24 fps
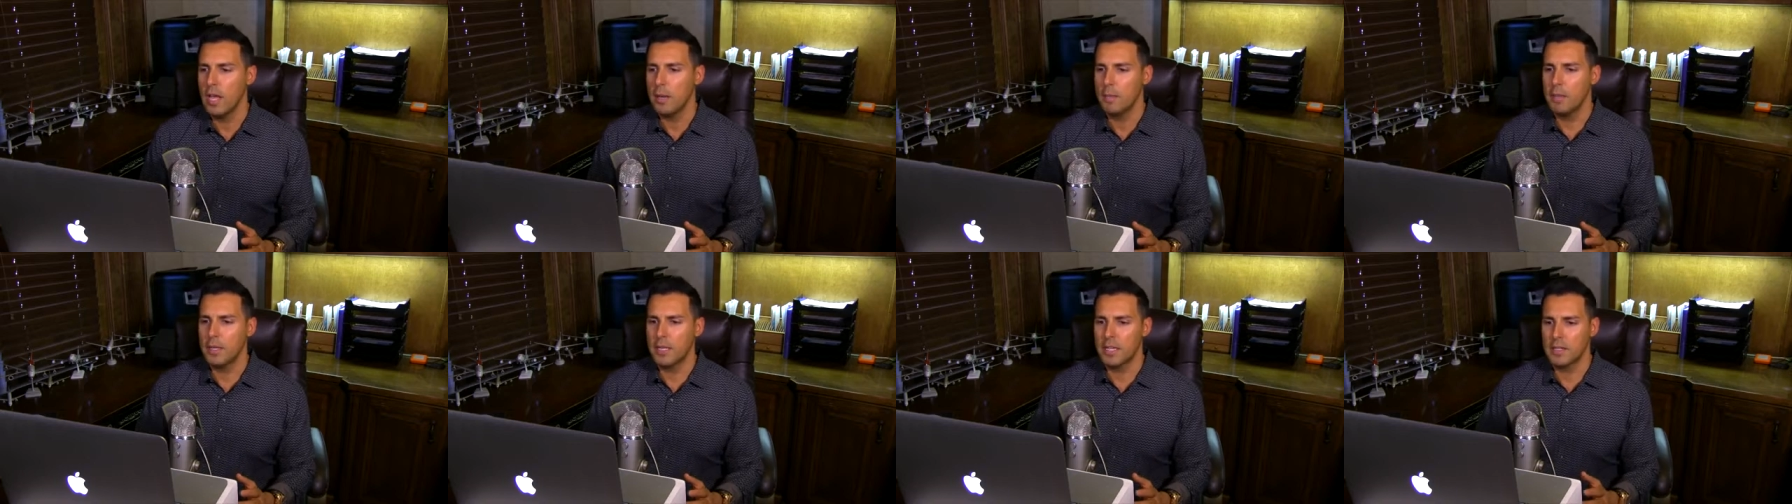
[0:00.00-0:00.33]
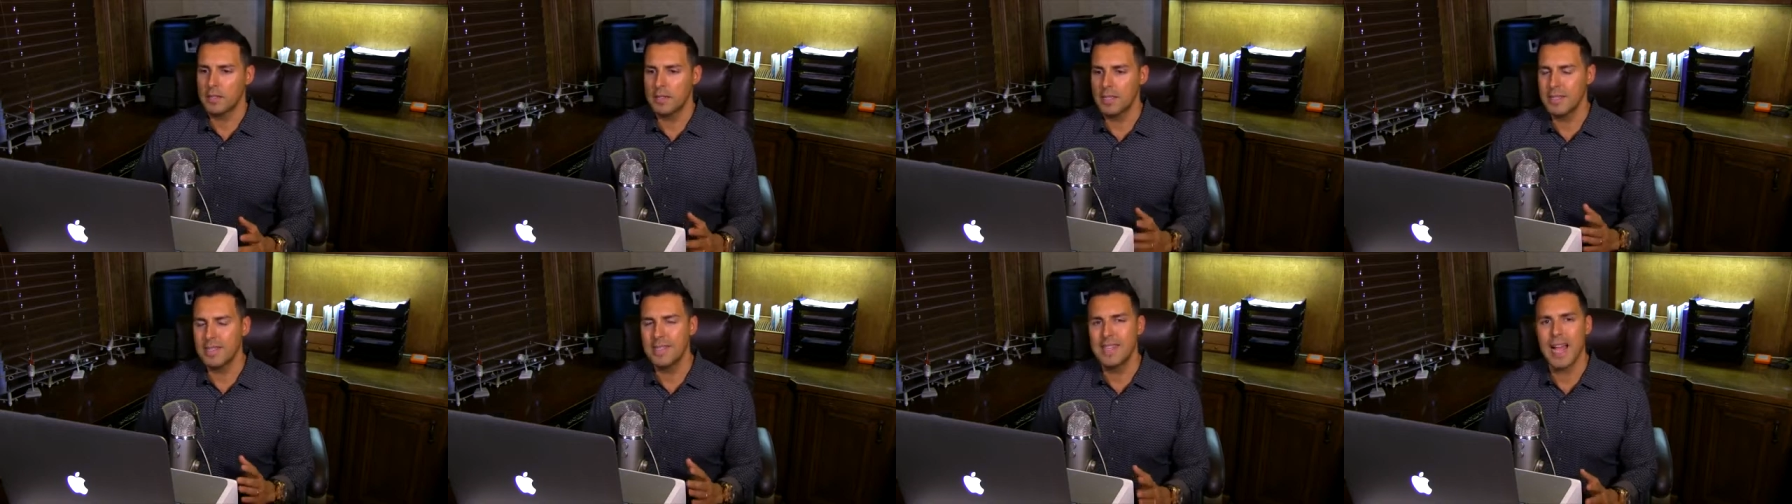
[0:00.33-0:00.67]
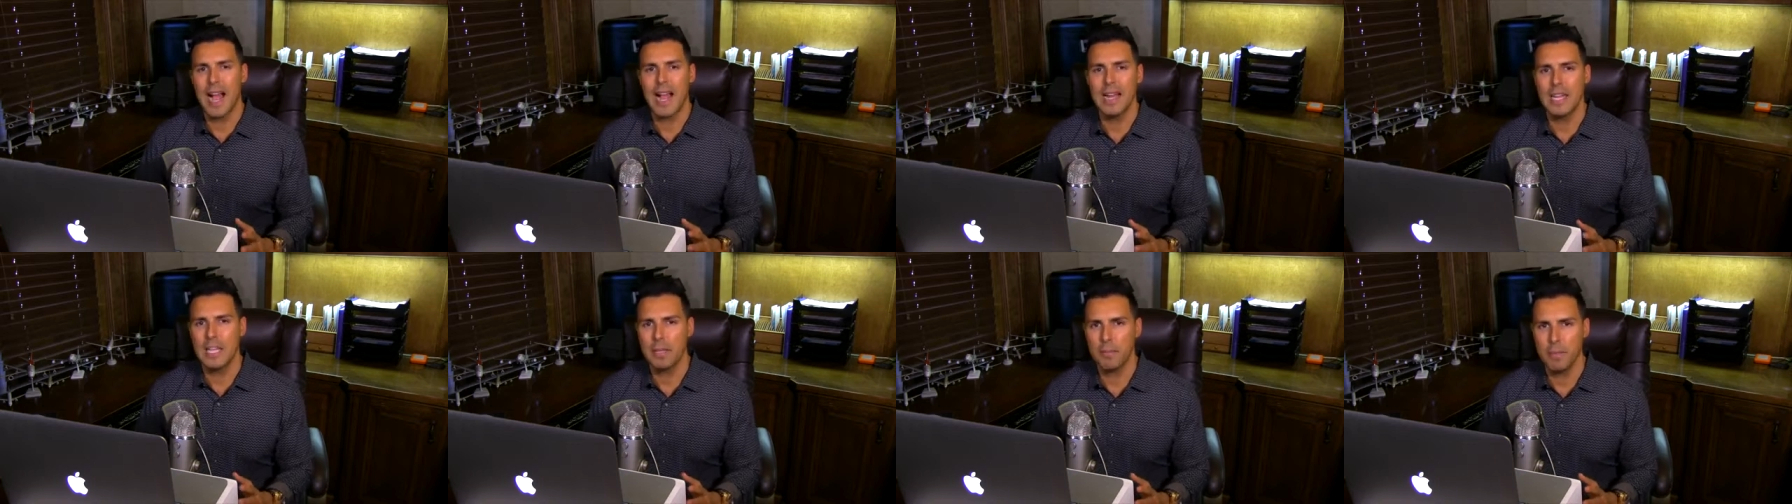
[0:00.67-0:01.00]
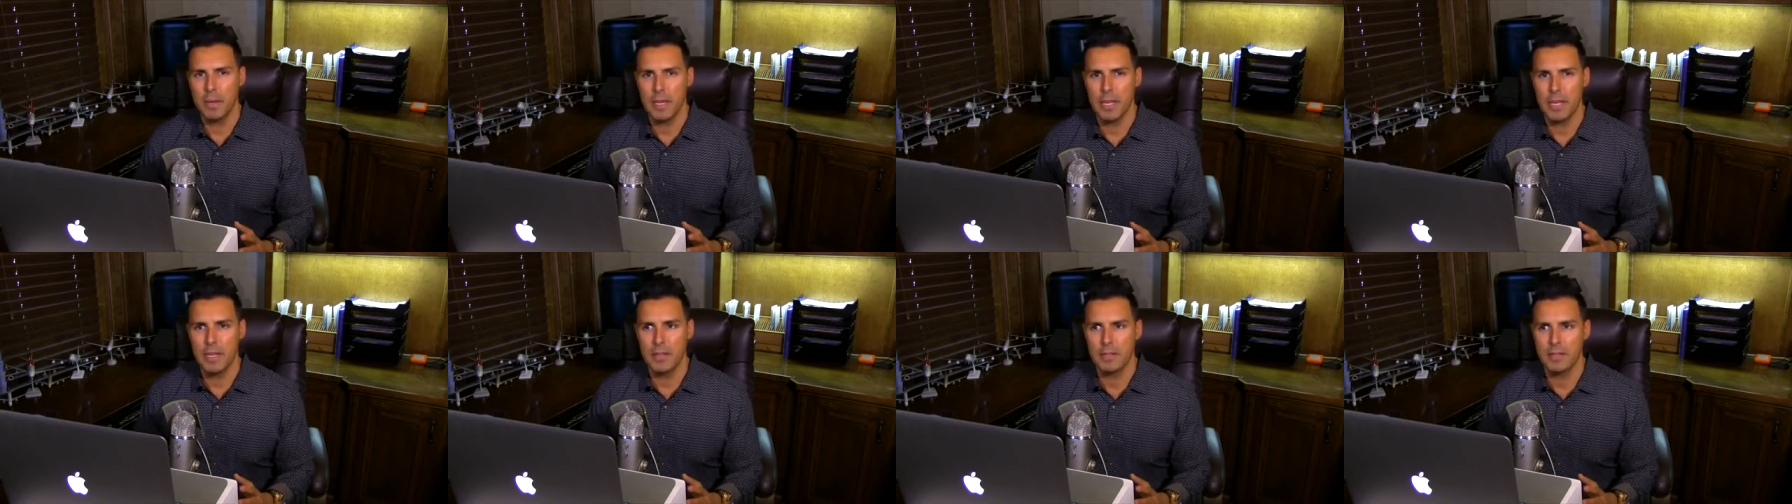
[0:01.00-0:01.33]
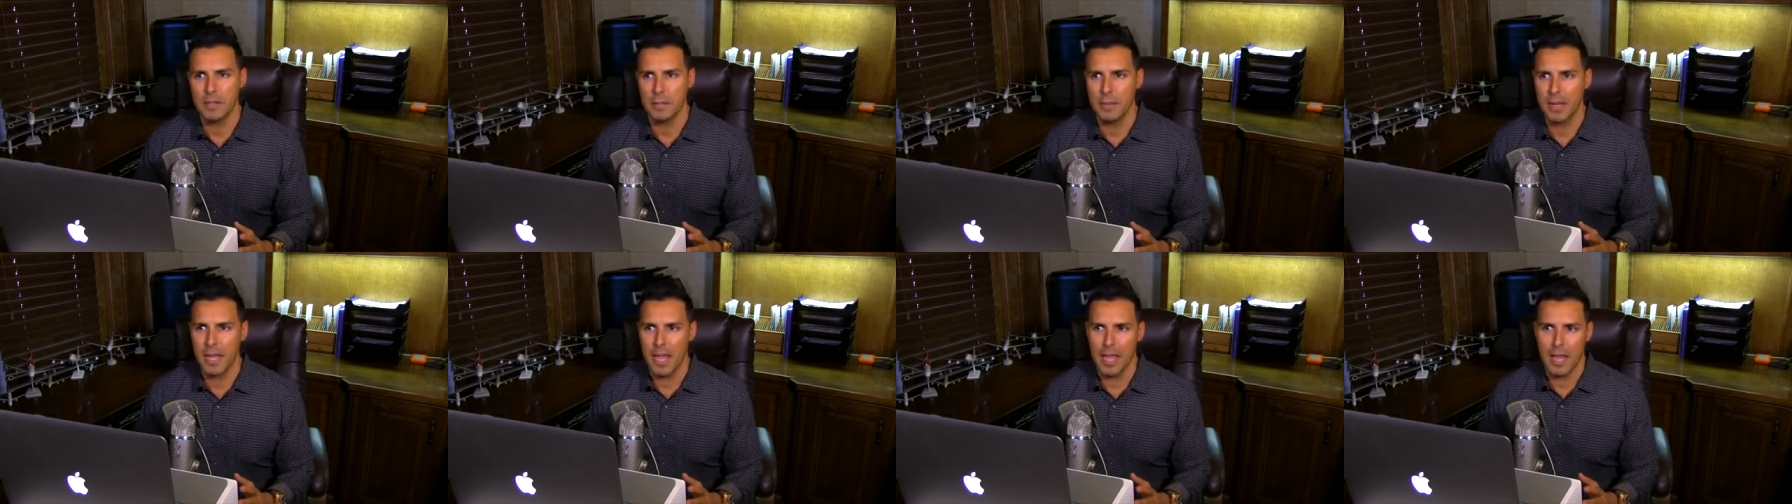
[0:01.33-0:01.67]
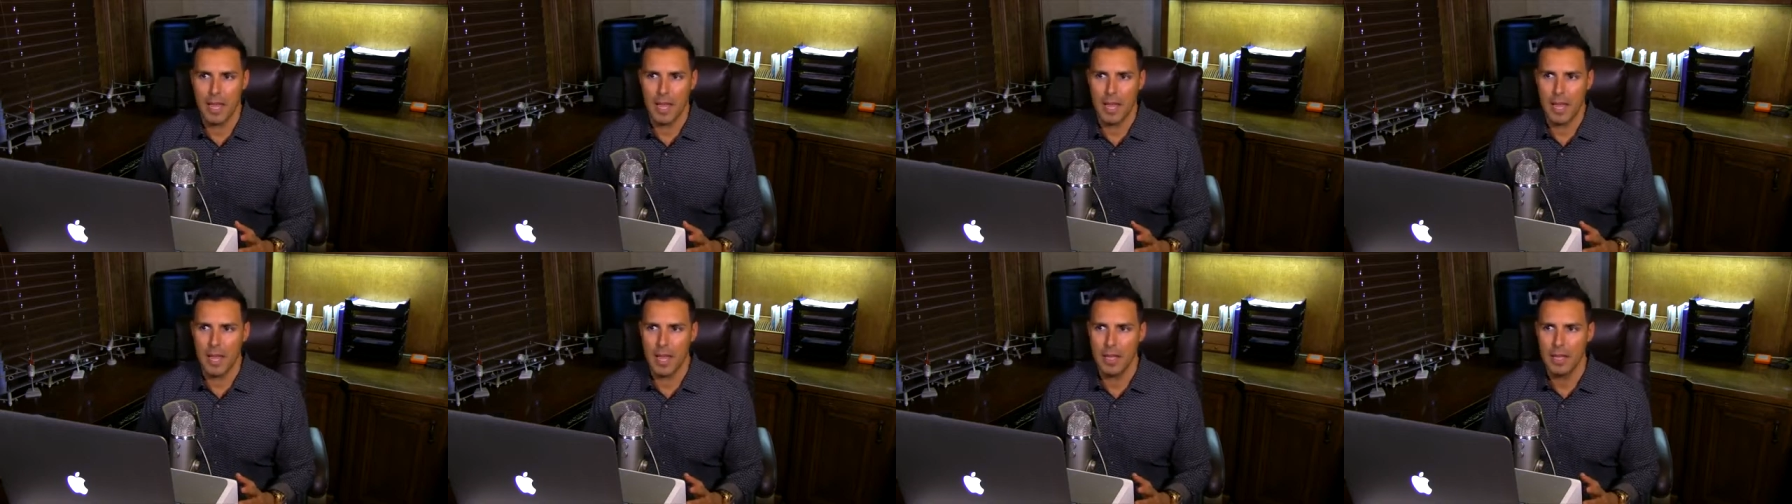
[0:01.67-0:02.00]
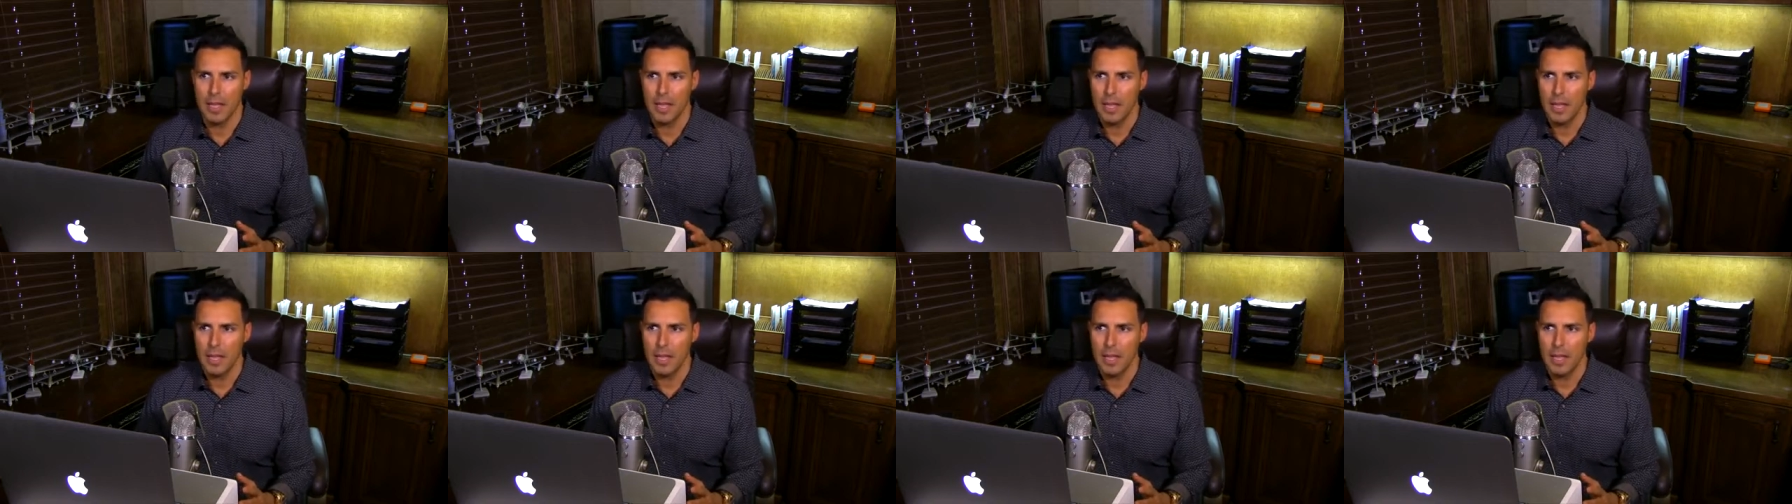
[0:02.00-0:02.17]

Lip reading: because this dining piece, I mean, how